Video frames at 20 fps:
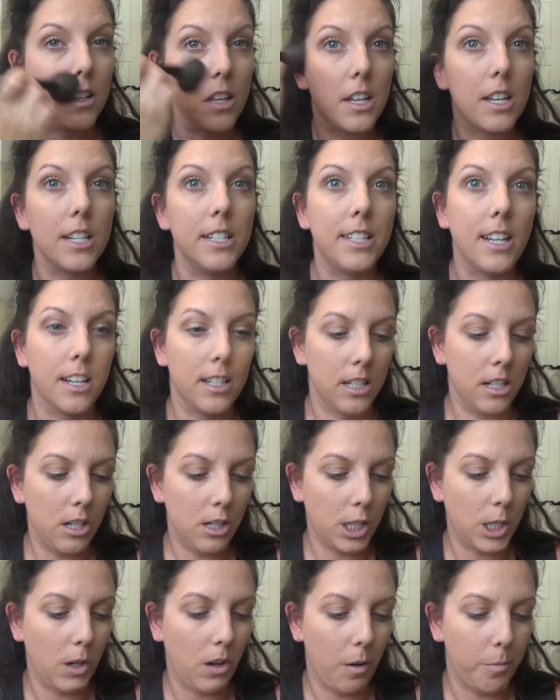It doesn't
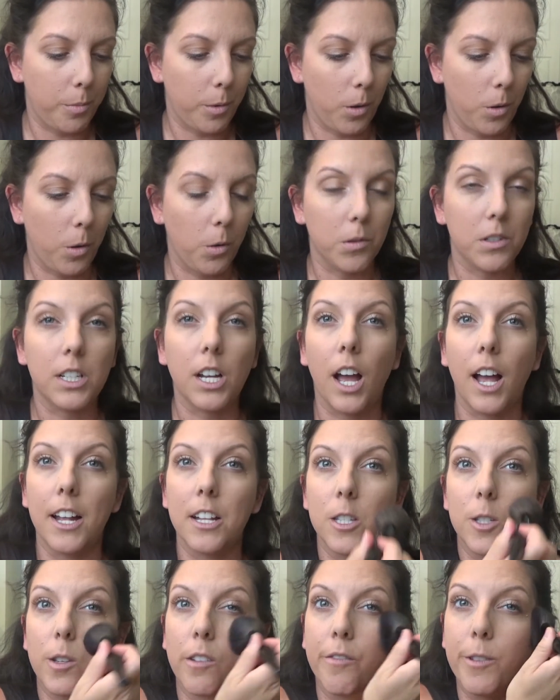show up a whole
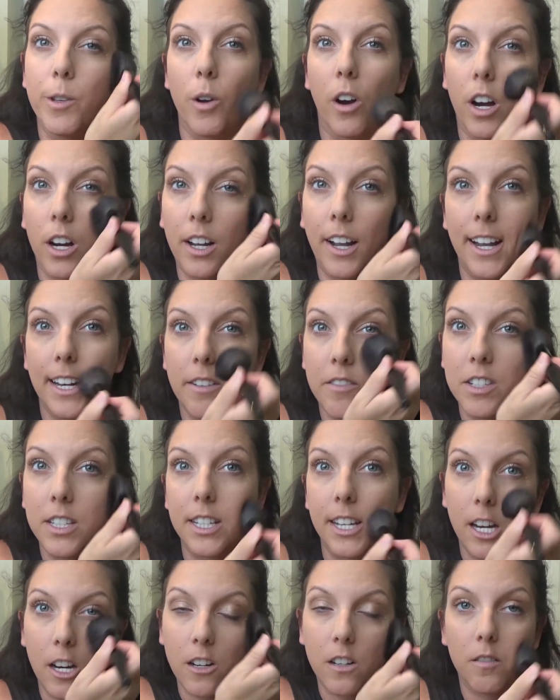ton, so if you are kind of
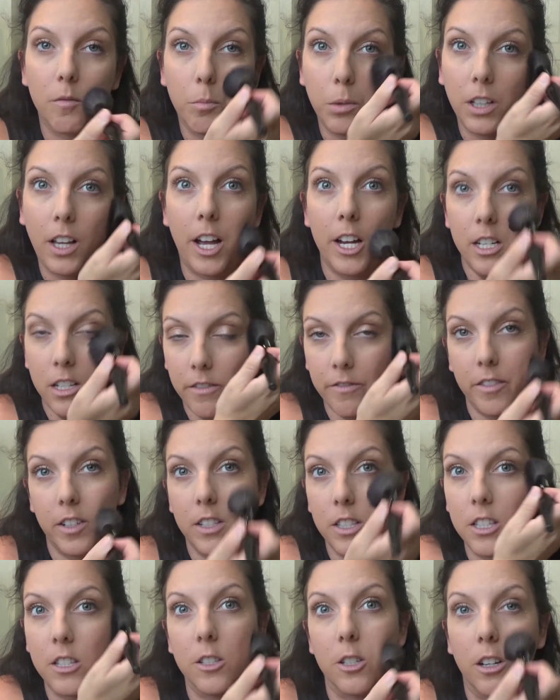scared of blush, if
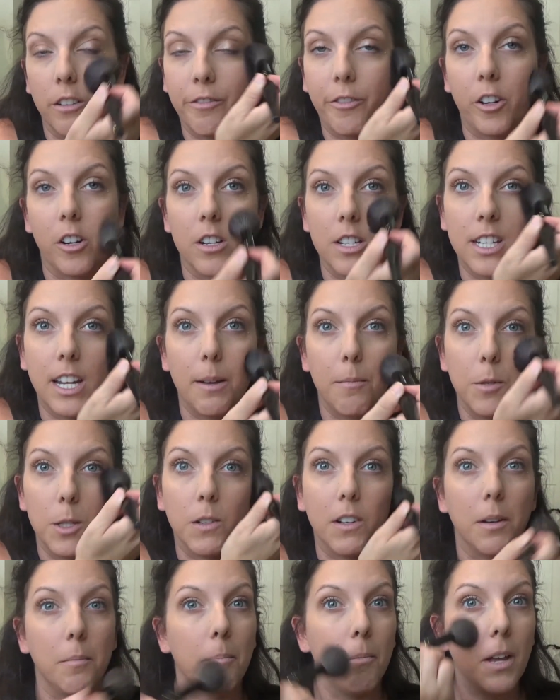this is your first time
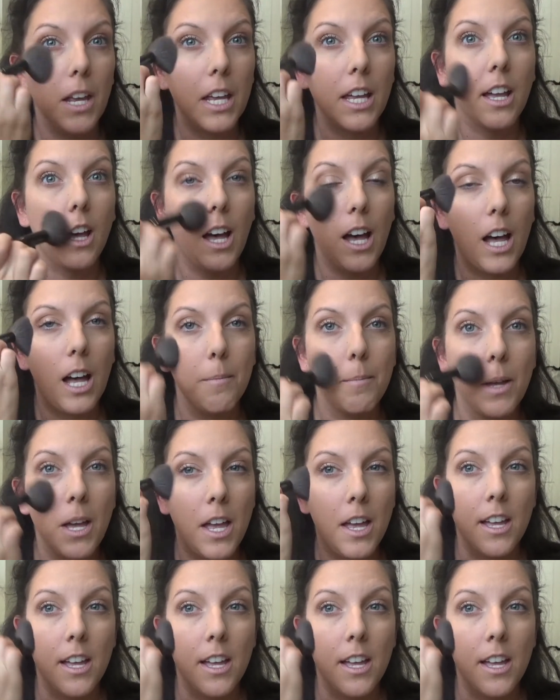doing makeup,